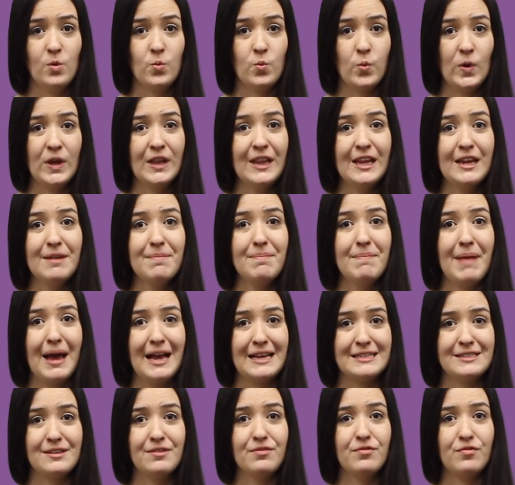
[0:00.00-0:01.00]
Greenland's
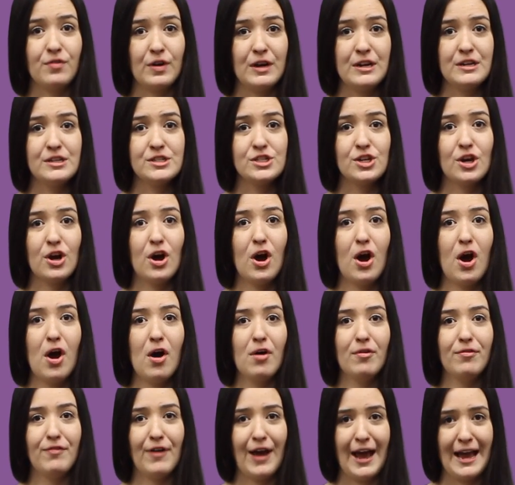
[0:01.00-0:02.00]
massive range
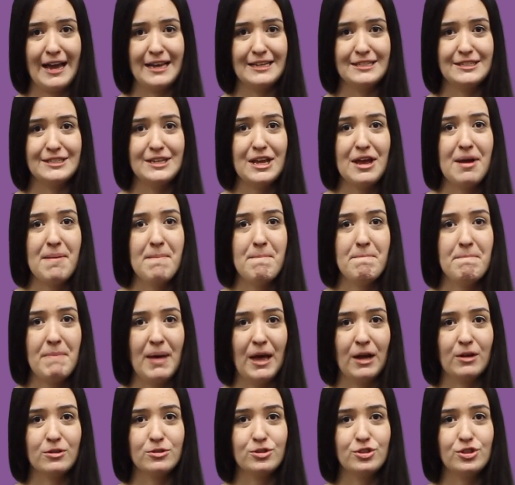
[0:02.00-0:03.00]
of ice
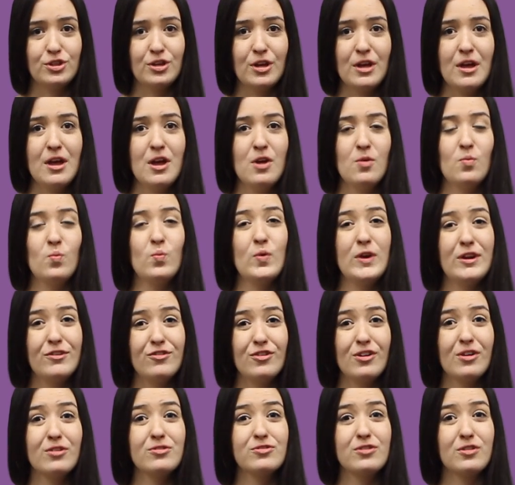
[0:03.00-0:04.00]
melts,
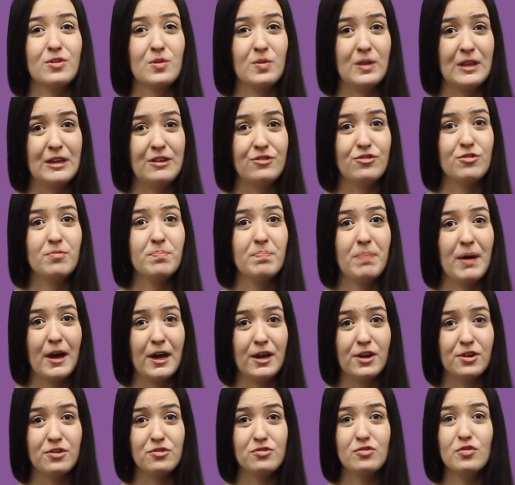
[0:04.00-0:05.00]
regional circulation
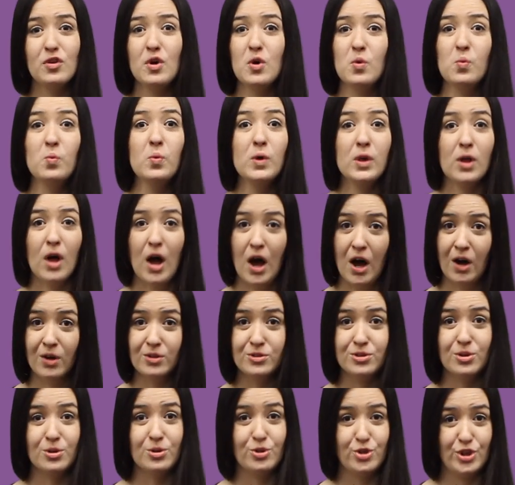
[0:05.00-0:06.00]
patterns will
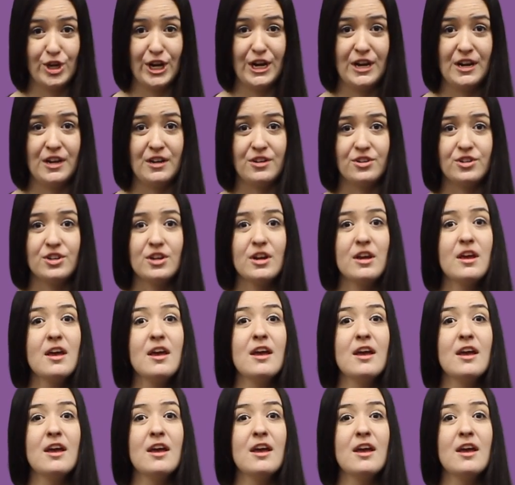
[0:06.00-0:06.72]
also change.